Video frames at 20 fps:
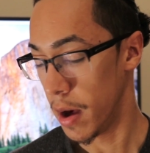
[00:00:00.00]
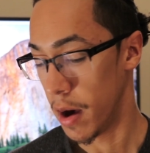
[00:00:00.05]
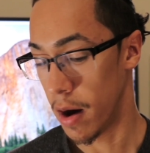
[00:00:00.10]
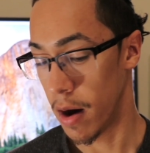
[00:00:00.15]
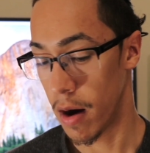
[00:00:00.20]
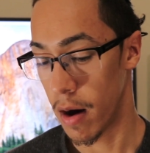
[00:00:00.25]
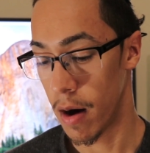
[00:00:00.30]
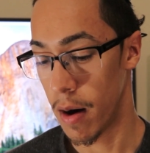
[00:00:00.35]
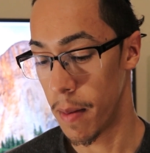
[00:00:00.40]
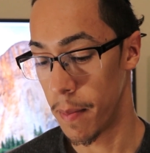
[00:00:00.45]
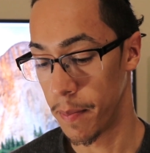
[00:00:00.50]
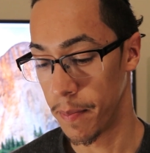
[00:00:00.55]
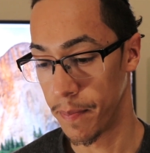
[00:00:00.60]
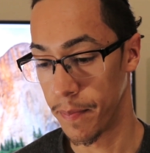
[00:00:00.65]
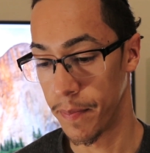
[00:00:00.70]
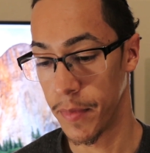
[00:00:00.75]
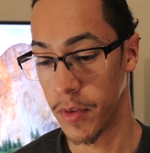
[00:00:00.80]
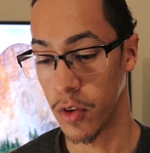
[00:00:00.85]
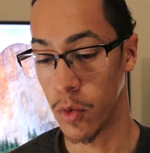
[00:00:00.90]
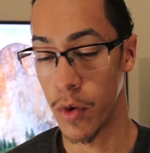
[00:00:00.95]
Um,
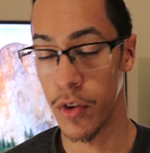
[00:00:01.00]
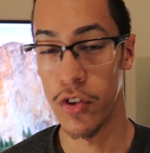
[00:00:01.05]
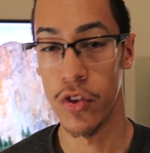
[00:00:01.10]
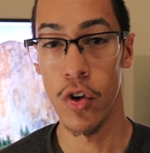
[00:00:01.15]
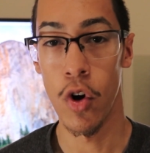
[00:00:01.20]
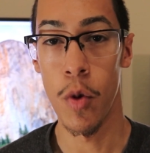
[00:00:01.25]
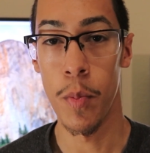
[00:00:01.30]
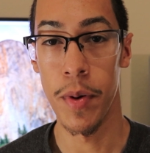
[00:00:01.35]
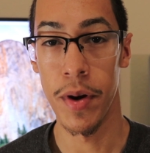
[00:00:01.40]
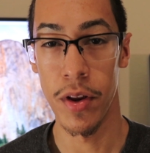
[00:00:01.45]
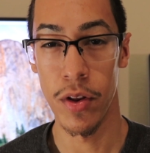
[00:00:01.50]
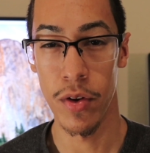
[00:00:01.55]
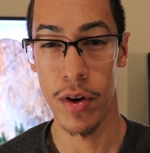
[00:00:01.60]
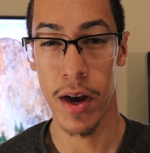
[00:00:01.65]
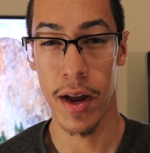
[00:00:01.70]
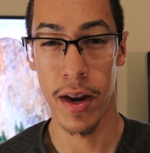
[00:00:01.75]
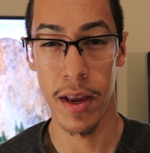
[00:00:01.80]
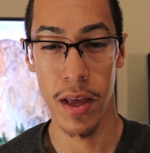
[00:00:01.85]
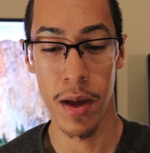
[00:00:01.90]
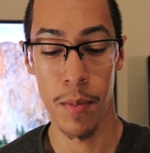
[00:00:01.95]
so once you open it, you'll
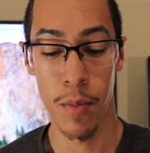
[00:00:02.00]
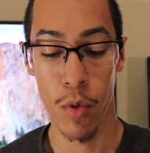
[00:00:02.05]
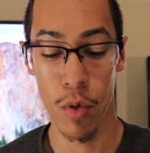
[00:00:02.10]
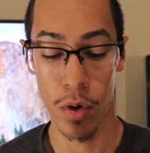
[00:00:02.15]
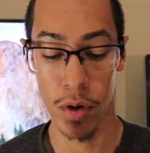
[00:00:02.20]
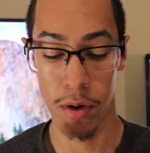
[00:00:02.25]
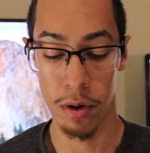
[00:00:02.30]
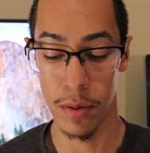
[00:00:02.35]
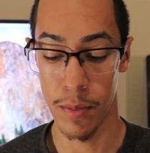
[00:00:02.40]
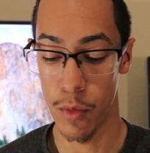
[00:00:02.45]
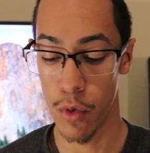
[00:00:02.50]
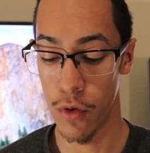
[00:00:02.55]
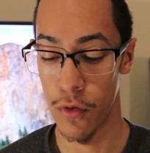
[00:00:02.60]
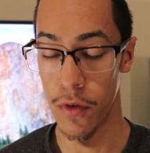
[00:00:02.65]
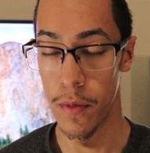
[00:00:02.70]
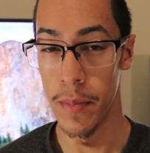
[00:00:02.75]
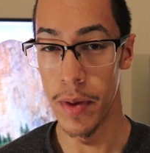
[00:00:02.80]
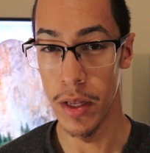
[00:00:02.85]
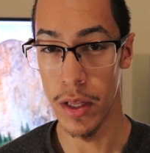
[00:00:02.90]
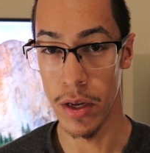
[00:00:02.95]
kind of get more, more
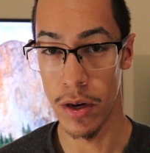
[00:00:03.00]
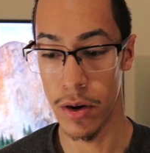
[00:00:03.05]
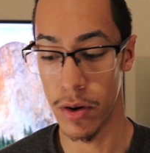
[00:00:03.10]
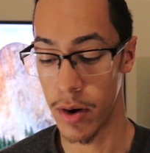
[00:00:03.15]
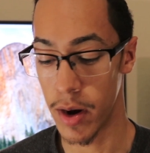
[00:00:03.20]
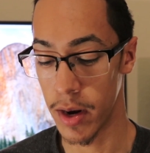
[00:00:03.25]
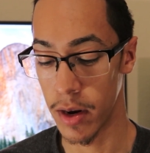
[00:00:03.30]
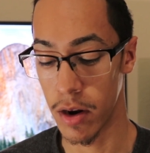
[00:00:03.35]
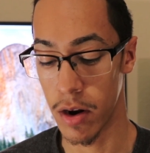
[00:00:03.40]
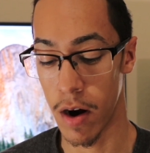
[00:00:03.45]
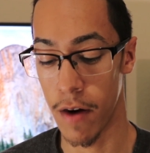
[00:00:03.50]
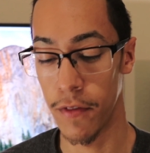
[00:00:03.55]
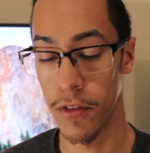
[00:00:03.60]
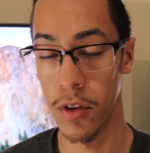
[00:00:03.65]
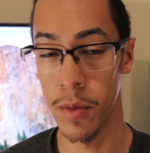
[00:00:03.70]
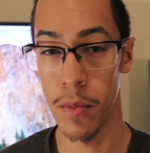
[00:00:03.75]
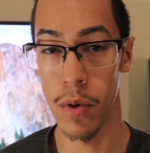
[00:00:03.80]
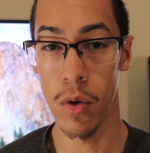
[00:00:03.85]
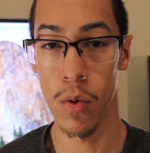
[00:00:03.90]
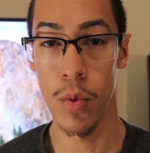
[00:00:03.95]
familiar and
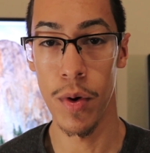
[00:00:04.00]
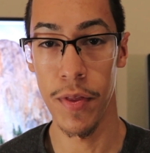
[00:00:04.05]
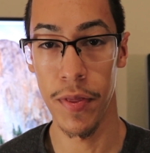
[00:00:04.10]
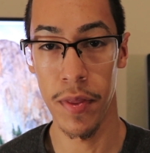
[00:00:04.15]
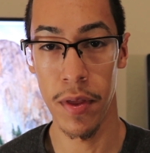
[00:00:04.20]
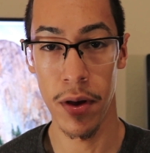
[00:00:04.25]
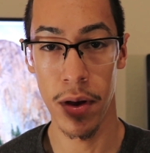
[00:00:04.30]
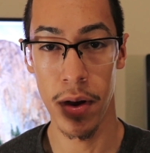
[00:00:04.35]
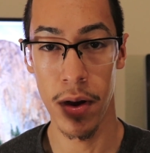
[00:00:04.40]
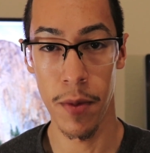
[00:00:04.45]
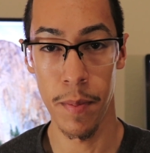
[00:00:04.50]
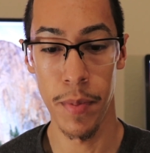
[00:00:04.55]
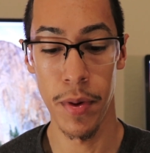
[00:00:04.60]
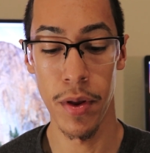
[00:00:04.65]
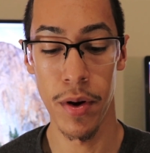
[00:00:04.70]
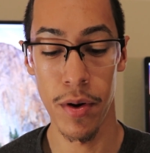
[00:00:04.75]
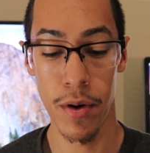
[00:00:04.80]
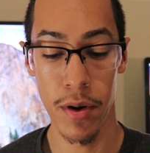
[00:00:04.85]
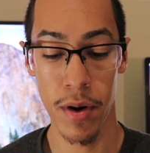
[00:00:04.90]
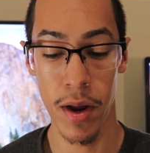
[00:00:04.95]
comfortable with the
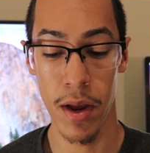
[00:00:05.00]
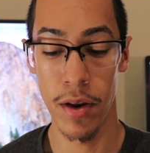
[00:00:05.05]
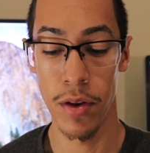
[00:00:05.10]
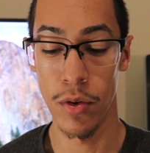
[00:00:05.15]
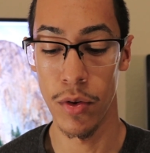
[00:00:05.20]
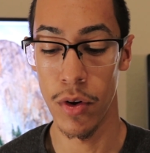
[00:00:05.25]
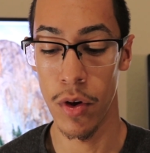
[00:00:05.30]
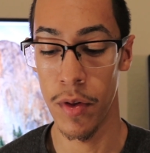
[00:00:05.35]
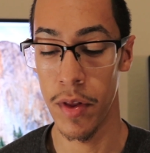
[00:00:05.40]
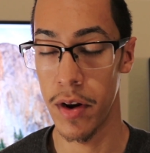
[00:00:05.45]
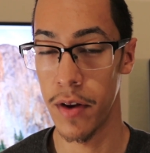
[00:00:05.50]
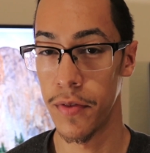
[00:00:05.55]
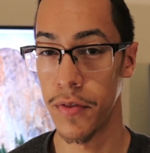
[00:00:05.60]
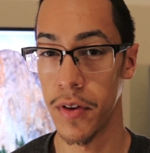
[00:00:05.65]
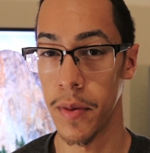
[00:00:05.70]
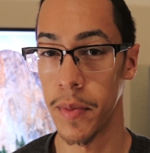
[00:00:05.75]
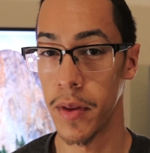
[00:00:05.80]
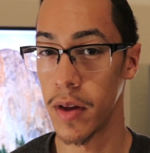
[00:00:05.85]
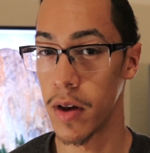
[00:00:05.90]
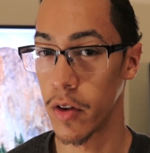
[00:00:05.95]
computer. And you know that if
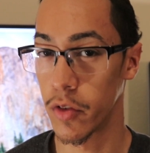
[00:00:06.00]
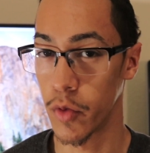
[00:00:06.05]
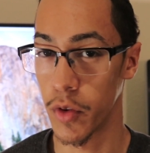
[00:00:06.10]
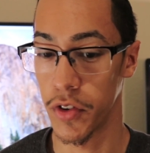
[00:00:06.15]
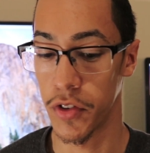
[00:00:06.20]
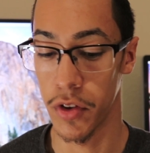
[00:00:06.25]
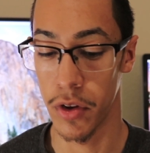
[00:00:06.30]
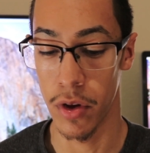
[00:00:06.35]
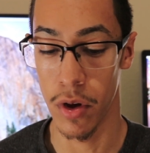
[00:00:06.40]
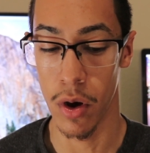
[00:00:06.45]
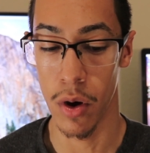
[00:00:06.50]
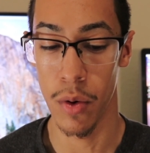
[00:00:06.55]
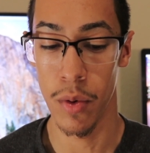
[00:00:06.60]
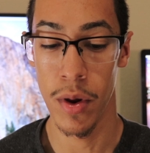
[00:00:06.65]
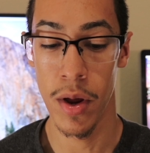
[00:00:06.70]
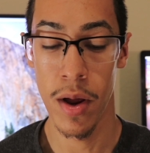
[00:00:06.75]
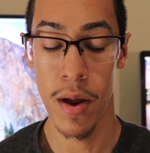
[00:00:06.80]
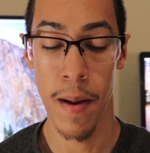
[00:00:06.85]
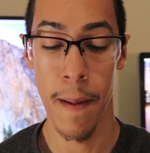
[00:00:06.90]
something else was to go,